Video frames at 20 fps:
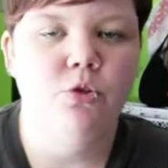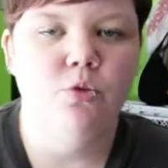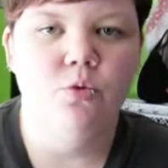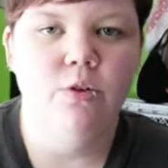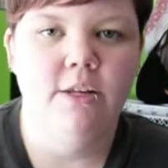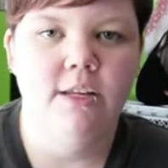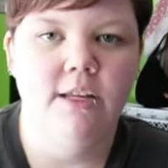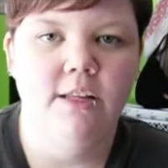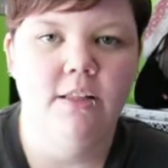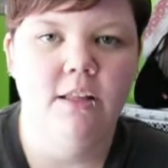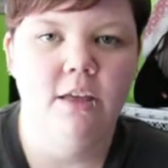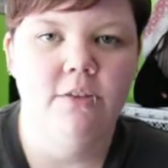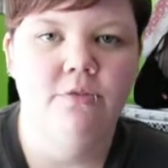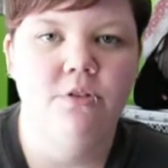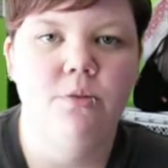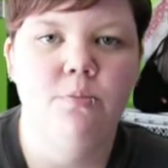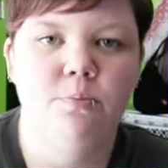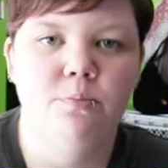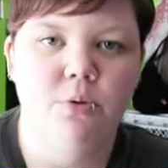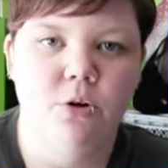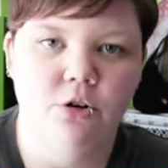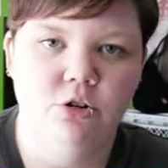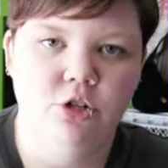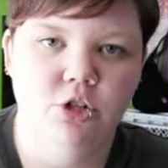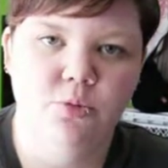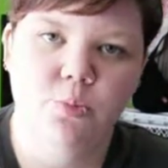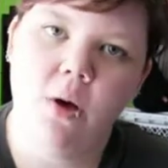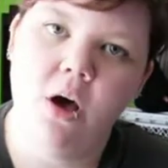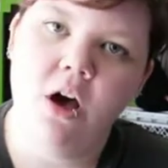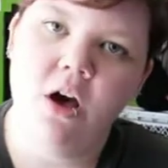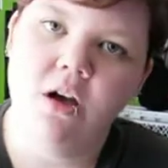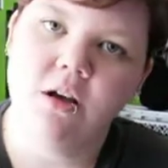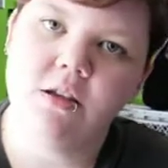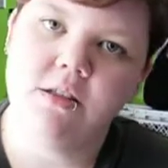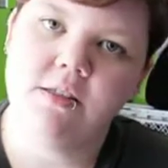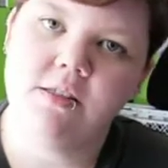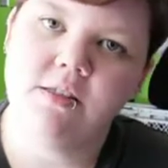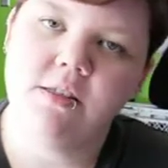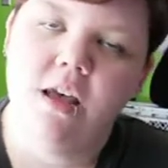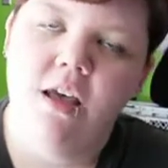twenty eleven Birch Box.